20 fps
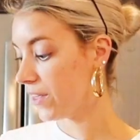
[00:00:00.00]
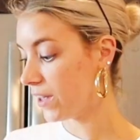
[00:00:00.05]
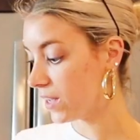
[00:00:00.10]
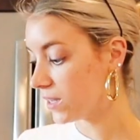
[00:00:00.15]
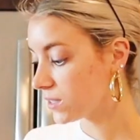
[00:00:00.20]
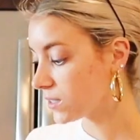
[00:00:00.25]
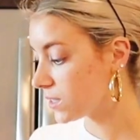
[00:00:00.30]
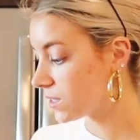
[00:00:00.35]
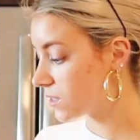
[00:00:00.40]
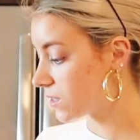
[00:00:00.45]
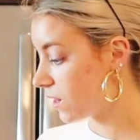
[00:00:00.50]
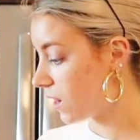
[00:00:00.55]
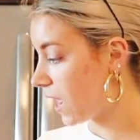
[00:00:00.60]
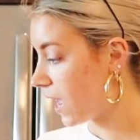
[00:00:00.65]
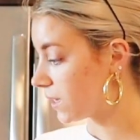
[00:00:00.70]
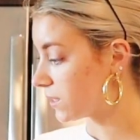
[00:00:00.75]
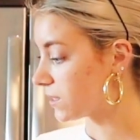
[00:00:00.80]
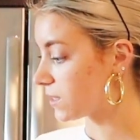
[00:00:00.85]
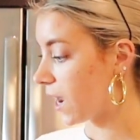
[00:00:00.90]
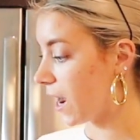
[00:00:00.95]
This is the
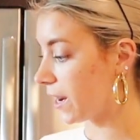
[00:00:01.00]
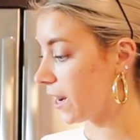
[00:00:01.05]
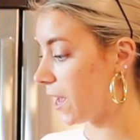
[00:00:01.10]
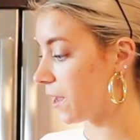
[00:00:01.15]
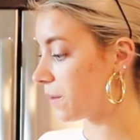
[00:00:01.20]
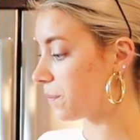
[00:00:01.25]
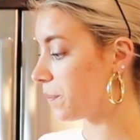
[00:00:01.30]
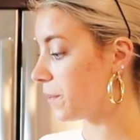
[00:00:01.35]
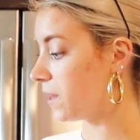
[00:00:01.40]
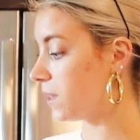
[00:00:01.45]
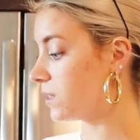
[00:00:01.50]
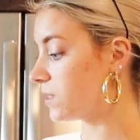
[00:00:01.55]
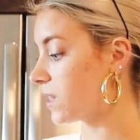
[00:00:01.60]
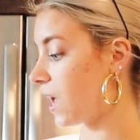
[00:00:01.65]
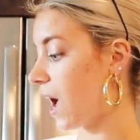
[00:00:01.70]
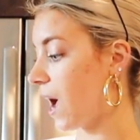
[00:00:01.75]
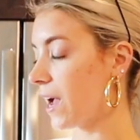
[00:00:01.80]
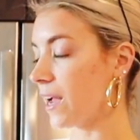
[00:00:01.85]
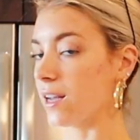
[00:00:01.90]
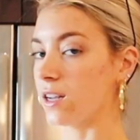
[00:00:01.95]
last tie-dye piece,
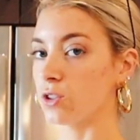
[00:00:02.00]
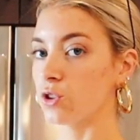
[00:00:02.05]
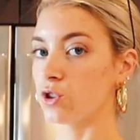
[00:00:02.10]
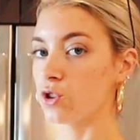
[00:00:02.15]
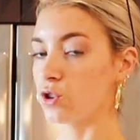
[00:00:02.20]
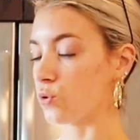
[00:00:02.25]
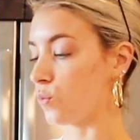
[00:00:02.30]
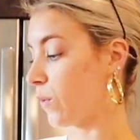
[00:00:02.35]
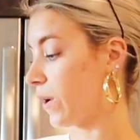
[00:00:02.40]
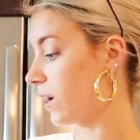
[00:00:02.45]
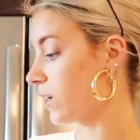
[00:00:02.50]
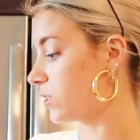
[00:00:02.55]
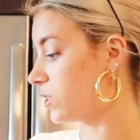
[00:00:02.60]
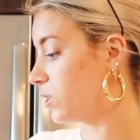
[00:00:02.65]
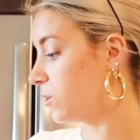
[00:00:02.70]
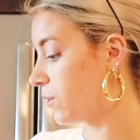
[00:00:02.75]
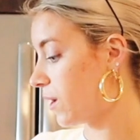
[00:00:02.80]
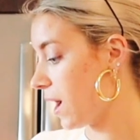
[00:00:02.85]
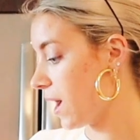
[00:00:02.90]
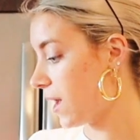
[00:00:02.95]
I swear
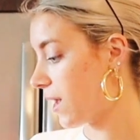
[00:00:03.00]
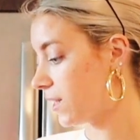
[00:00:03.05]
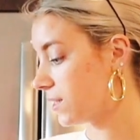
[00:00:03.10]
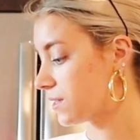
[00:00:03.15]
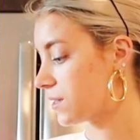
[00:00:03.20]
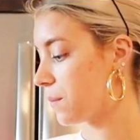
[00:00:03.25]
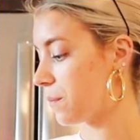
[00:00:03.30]
to you guys,